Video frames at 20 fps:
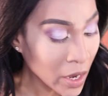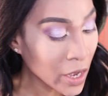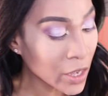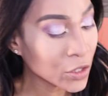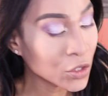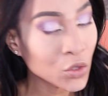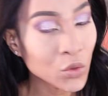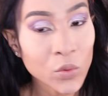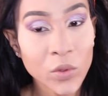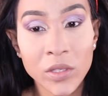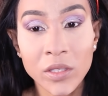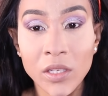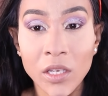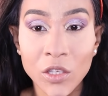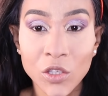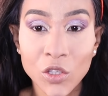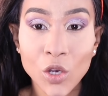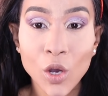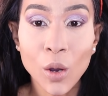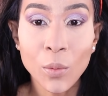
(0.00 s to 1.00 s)
And towards
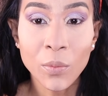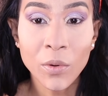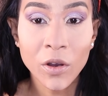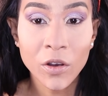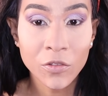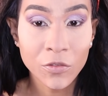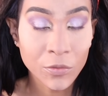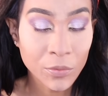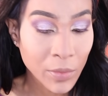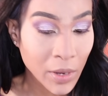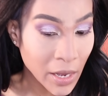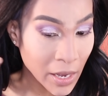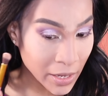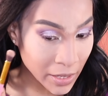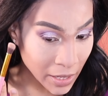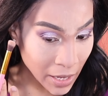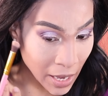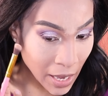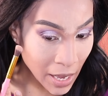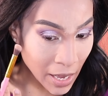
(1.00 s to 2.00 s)
the top of
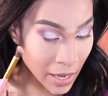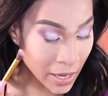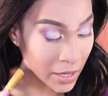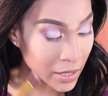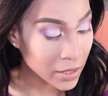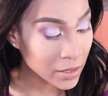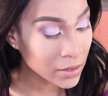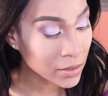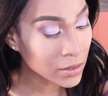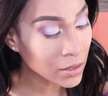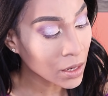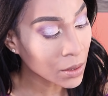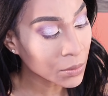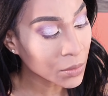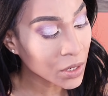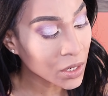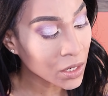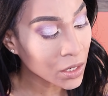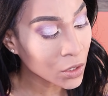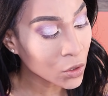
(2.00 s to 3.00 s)
my eyes, I'm
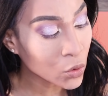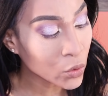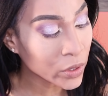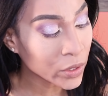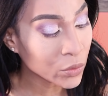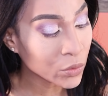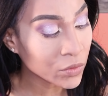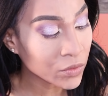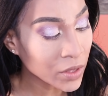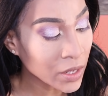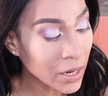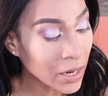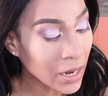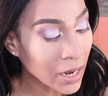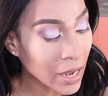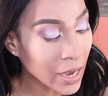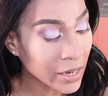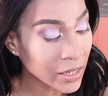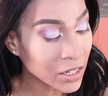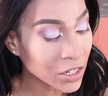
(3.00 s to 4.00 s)
gonna go in with the
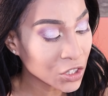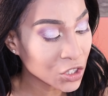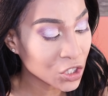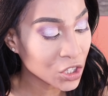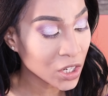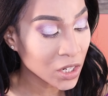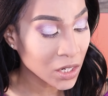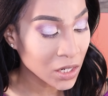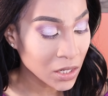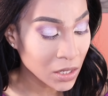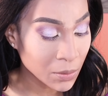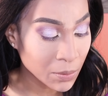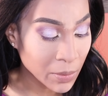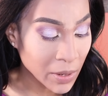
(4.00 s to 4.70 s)
lightest shade in the